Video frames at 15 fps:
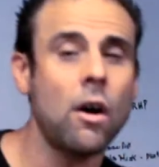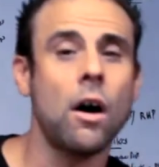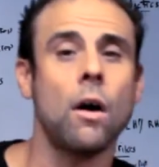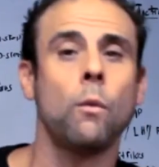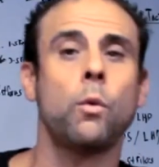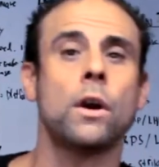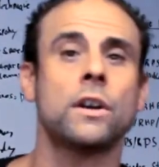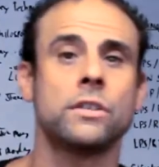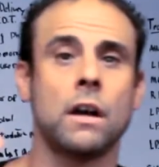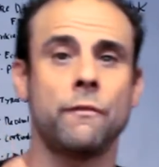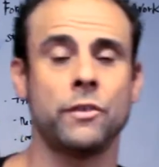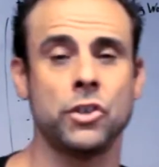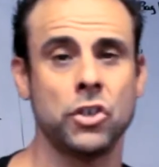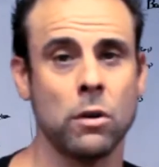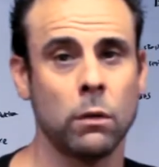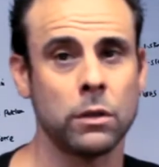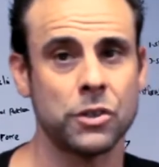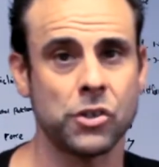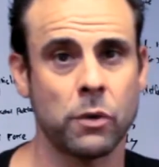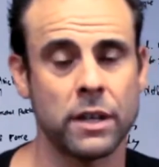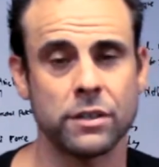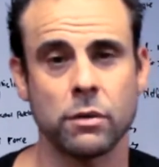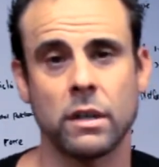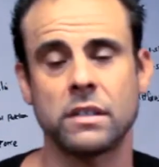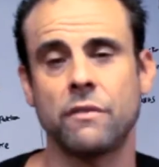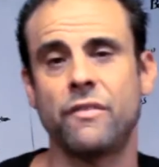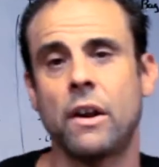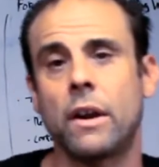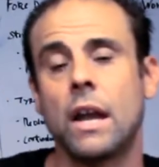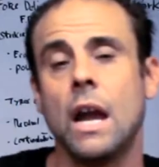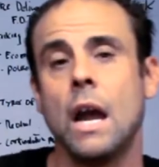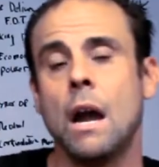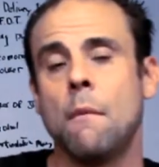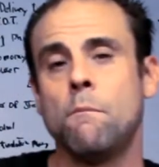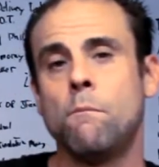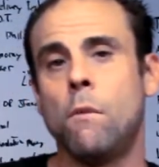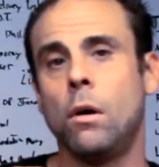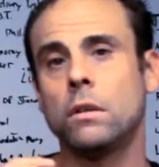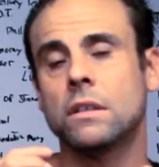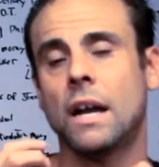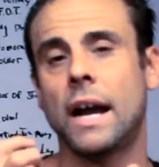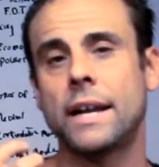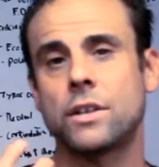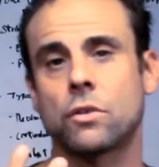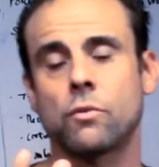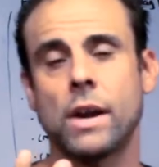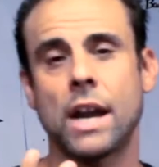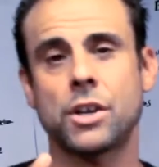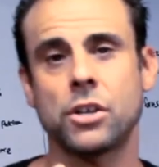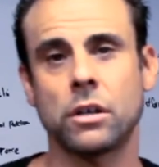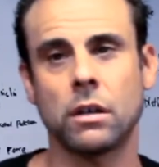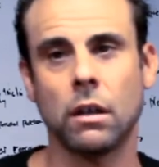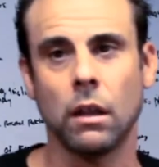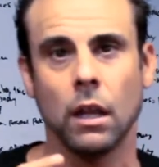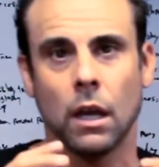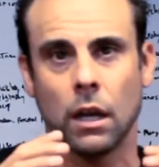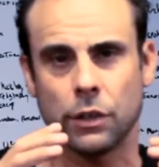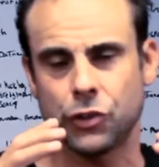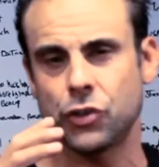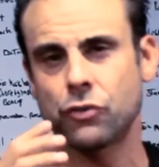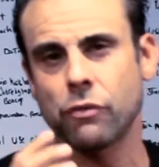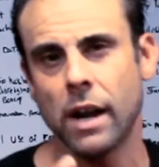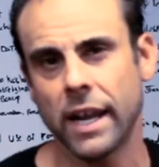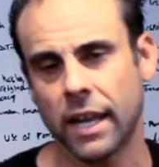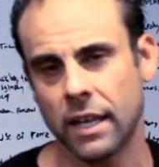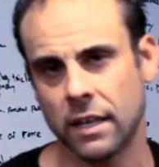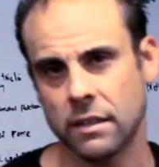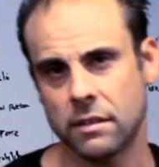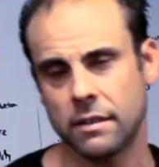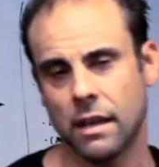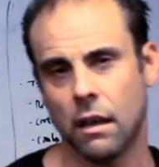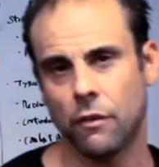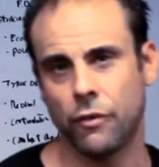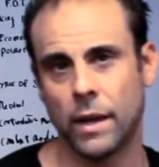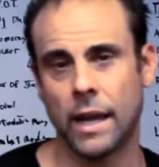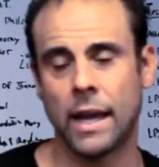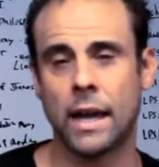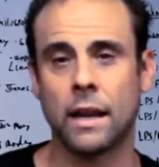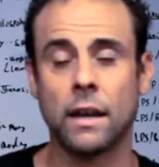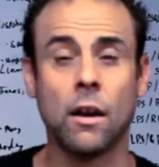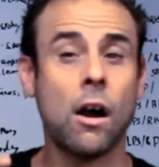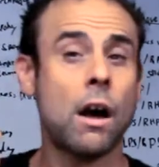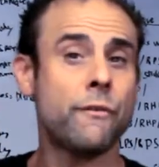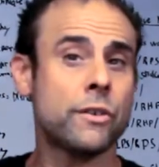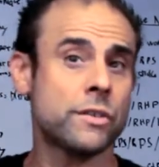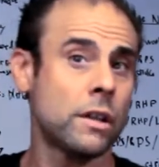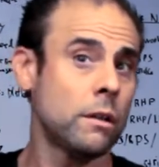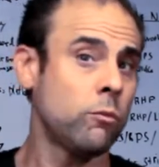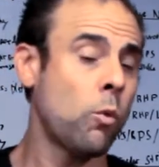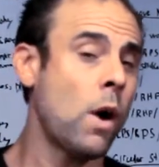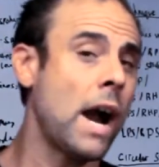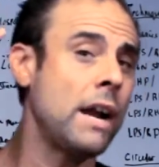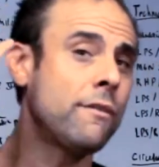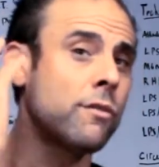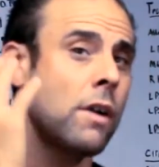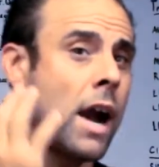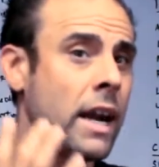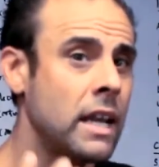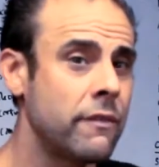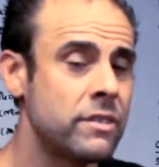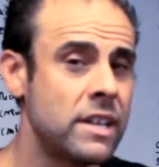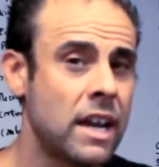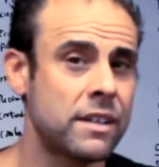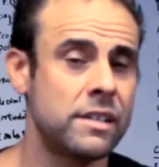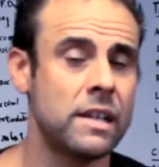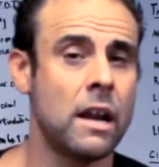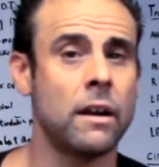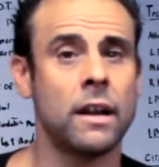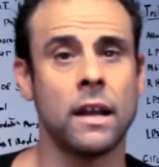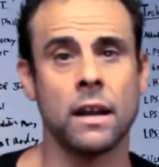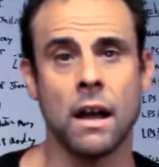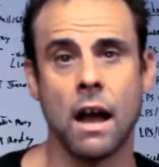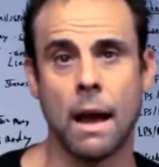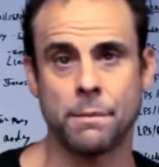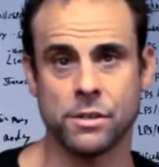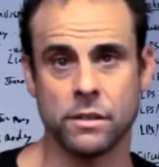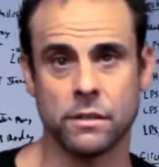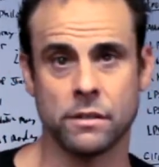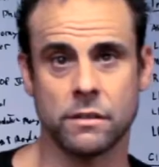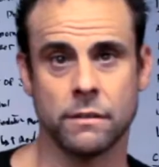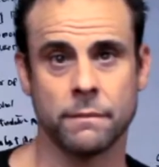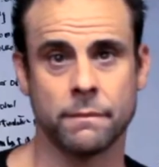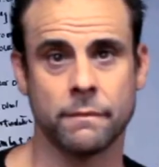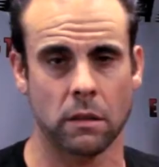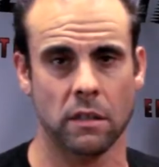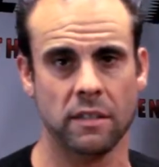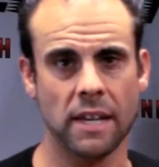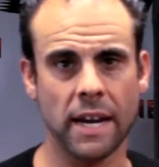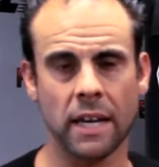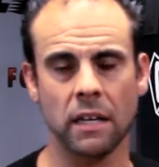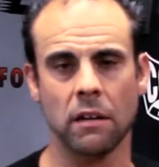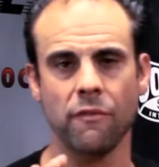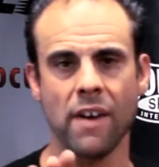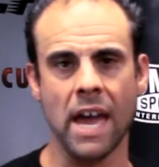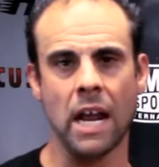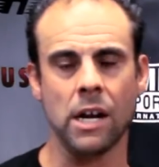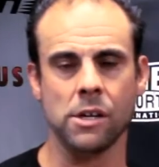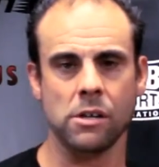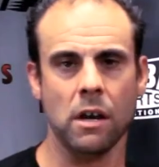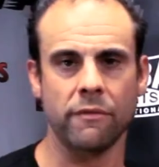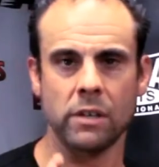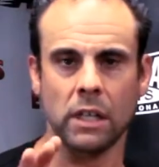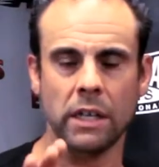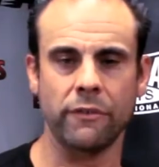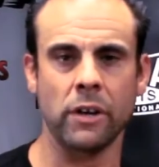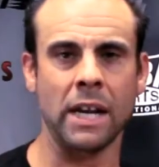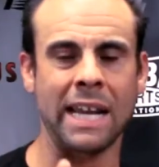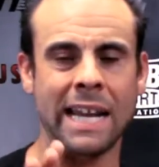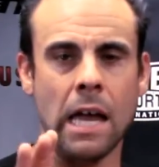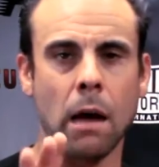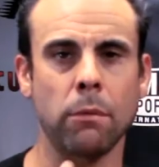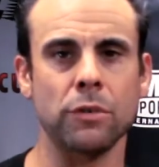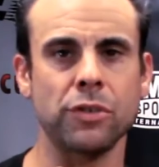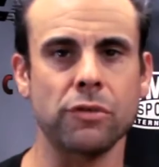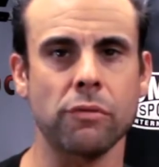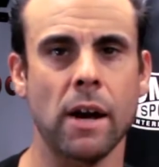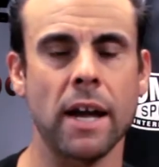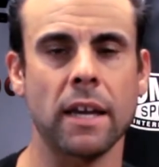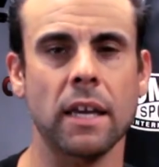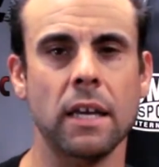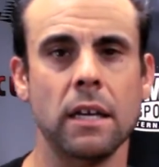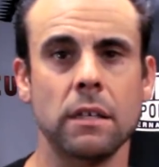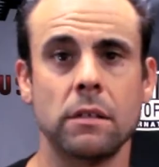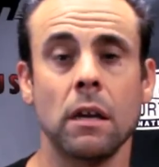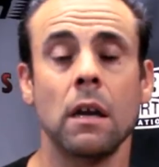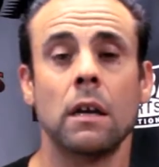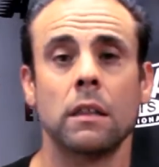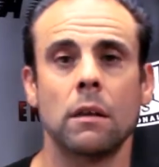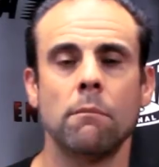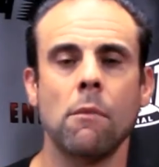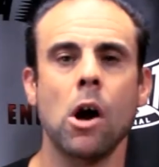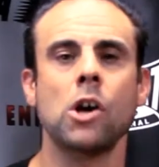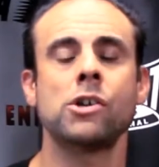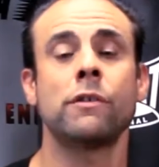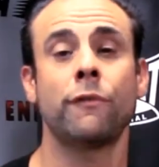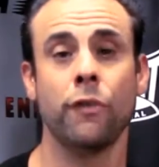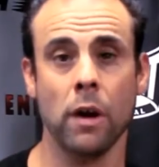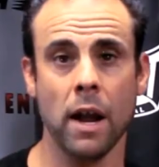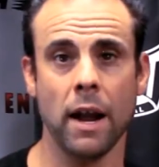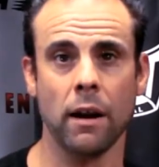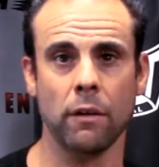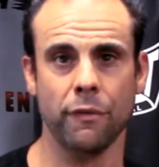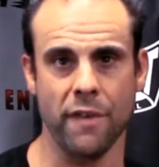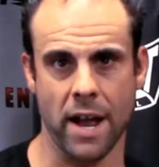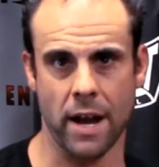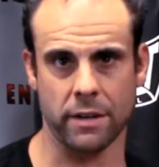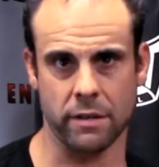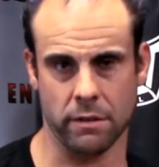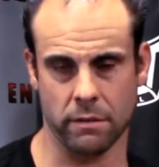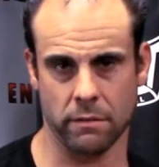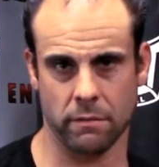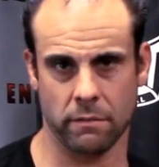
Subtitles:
all works off the shoulder joint. So it's a very multi-directional strike in itself and offers a wide variety of dexterity and options. The second advantage of delivering an elbow strike is the margin for error factor.